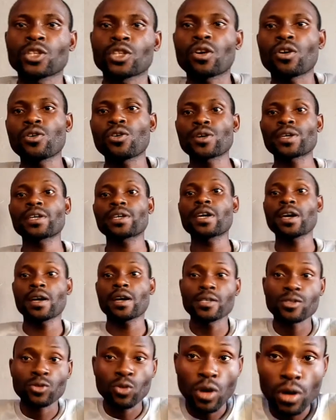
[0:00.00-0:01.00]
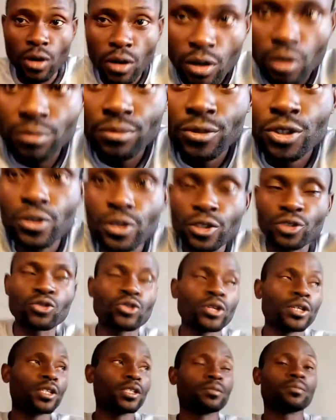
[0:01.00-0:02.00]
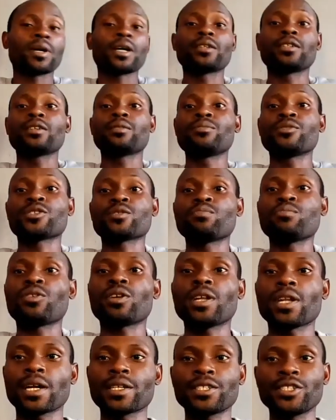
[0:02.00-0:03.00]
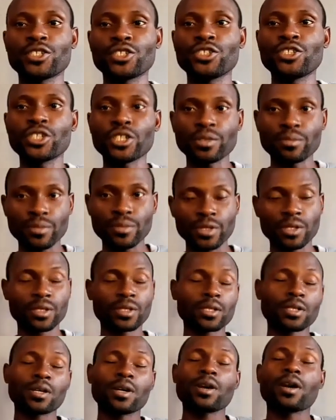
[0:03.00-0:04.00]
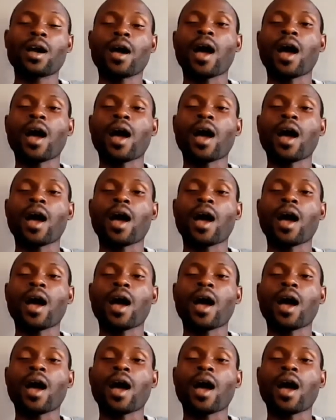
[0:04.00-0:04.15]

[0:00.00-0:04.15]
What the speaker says: Okay, guys, welcome to the training. My name is Bolaji James.